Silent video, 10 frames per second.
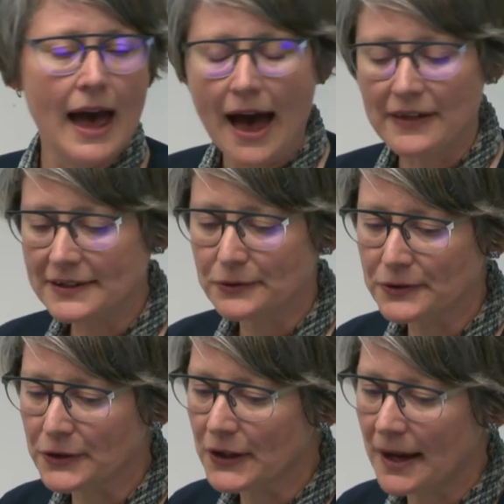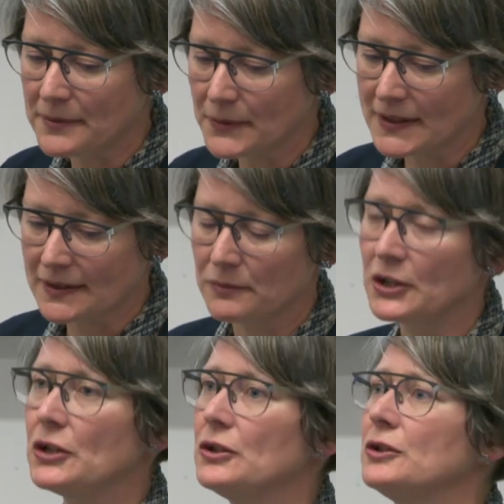And this also comes with some
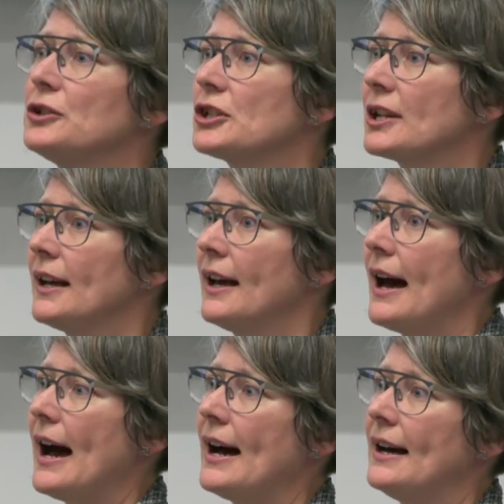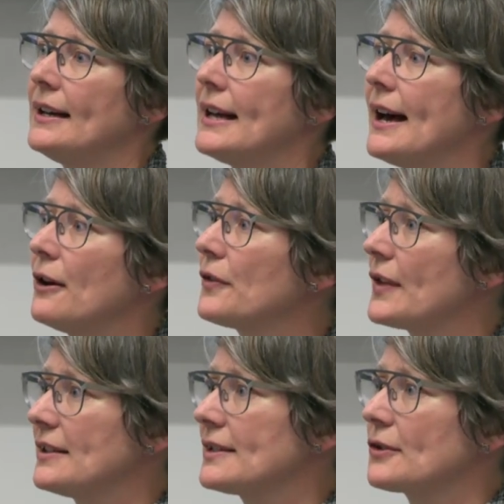huge health
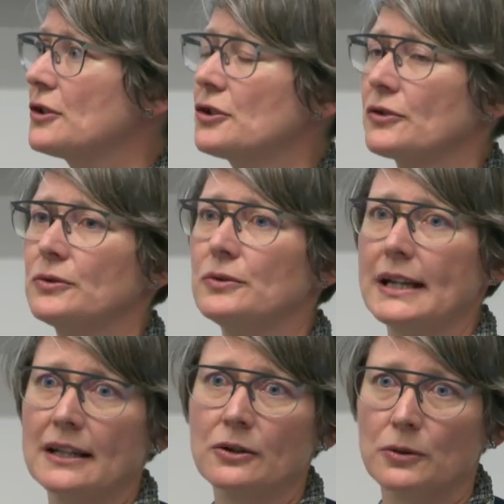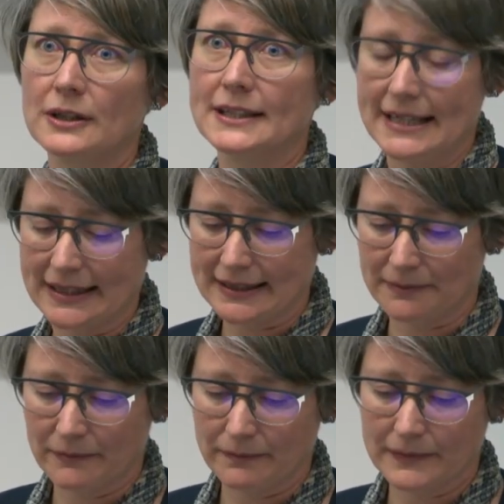and social inequalities, some